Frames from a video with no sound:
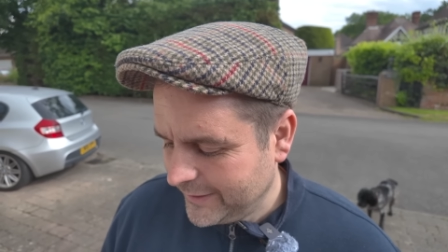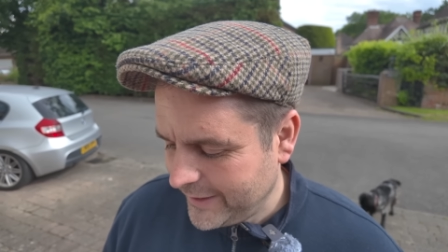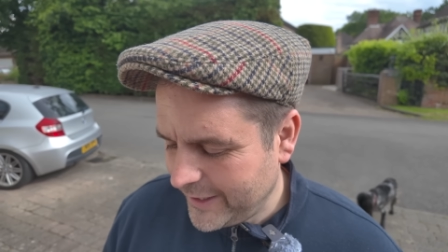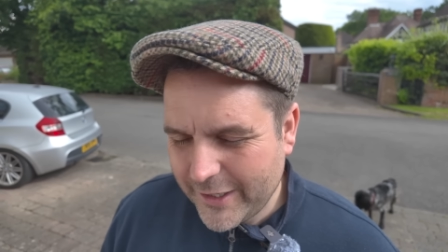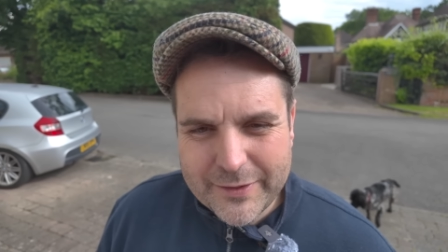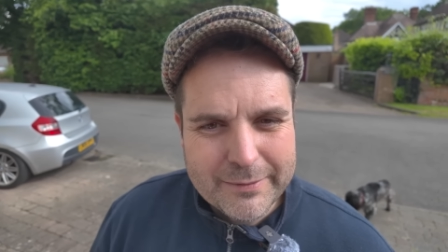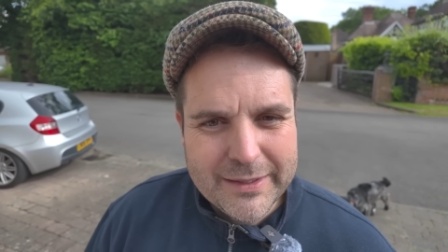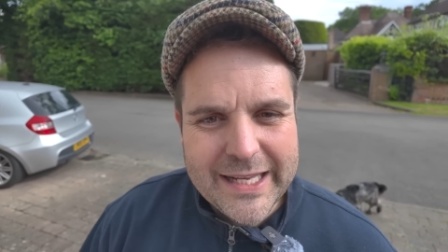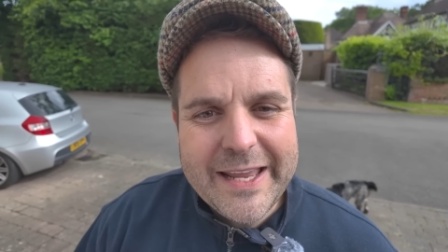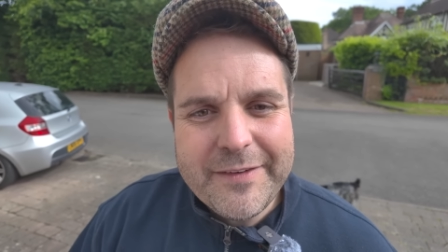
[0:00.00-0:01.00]
and I know that
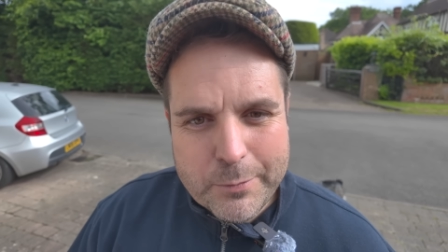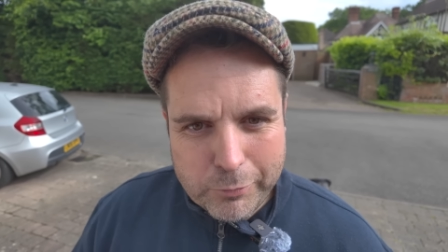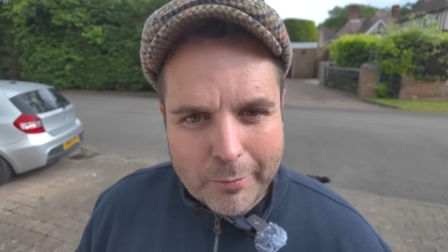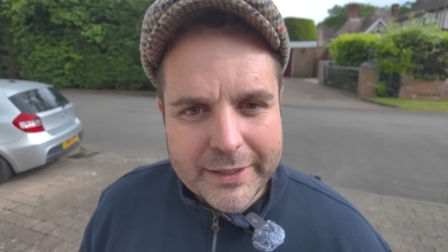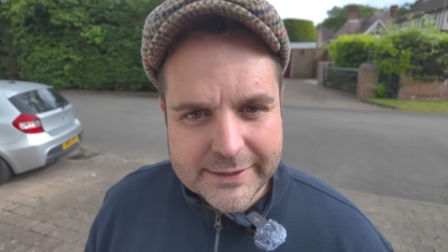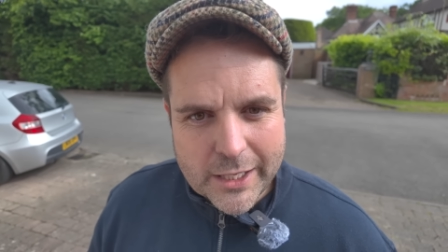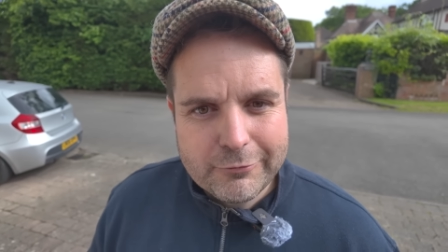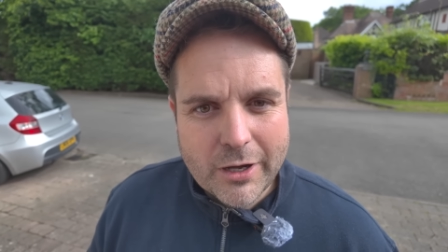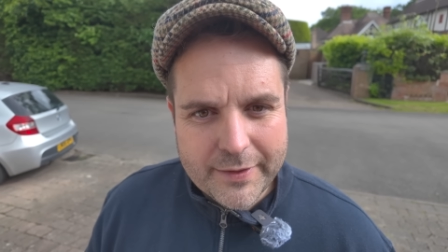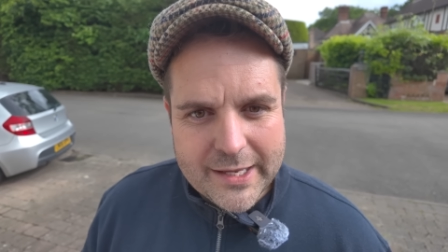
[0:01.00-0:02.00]
Levy will probably say I'd
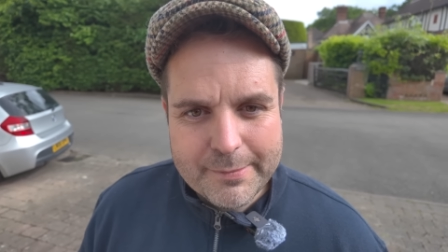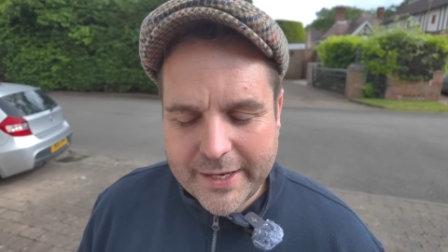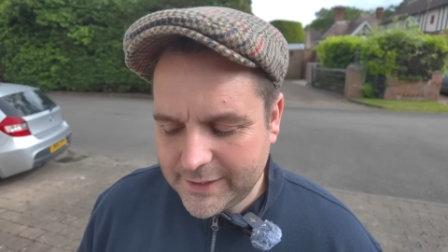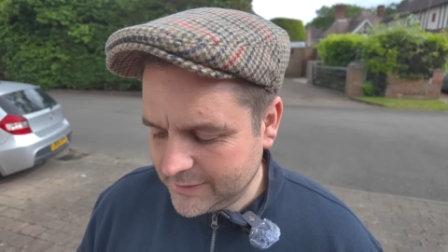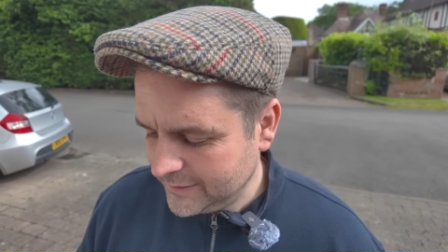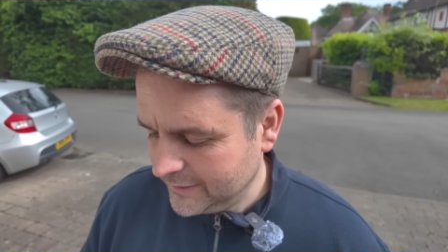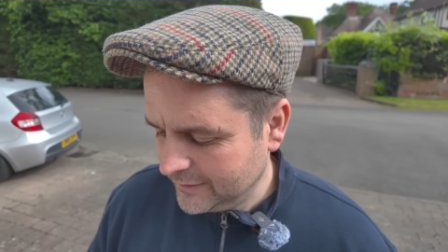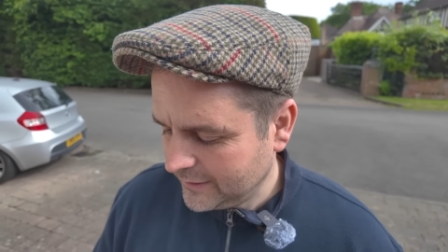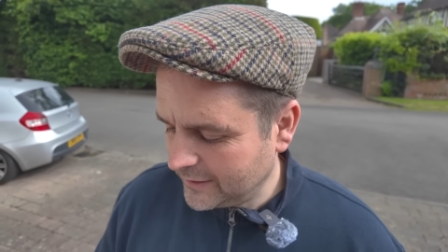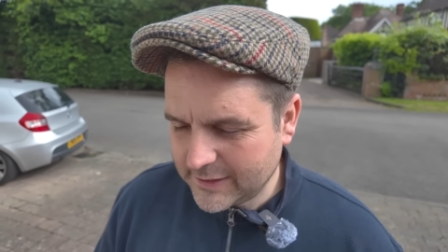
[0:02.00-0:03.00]
rather Jimenez
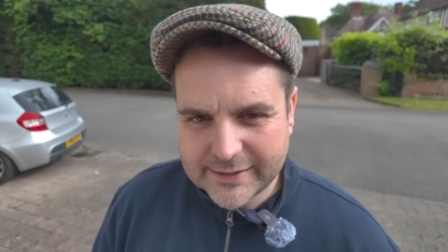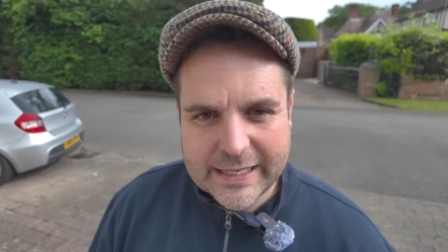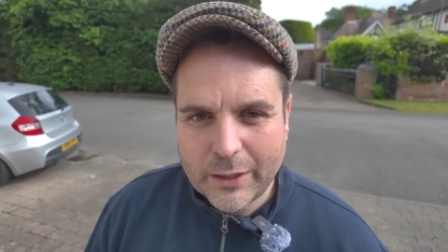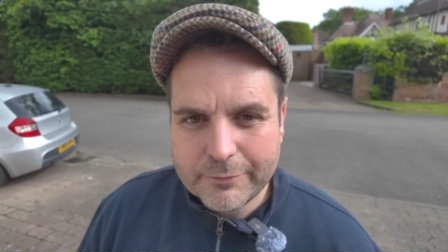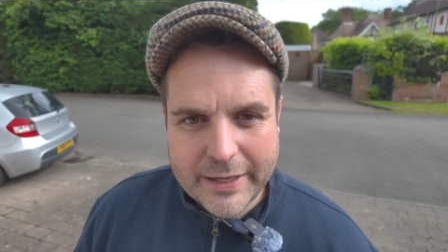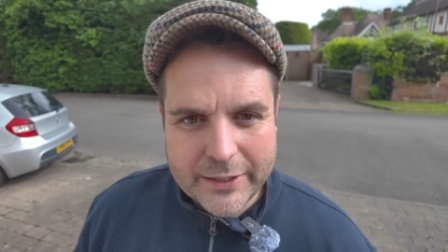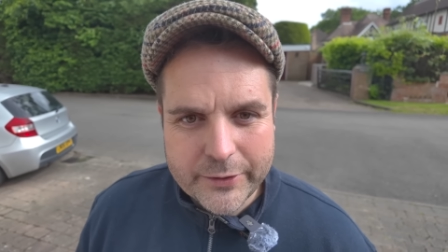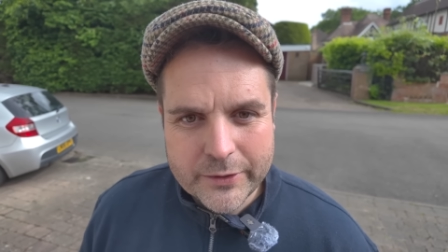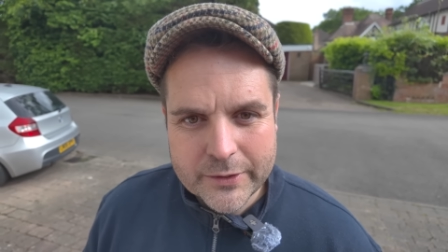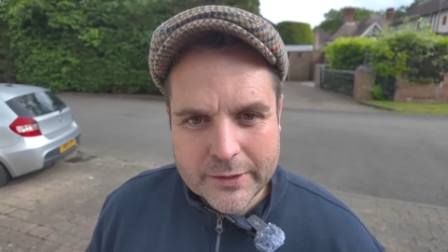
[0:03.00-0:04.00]
because there's sell on value.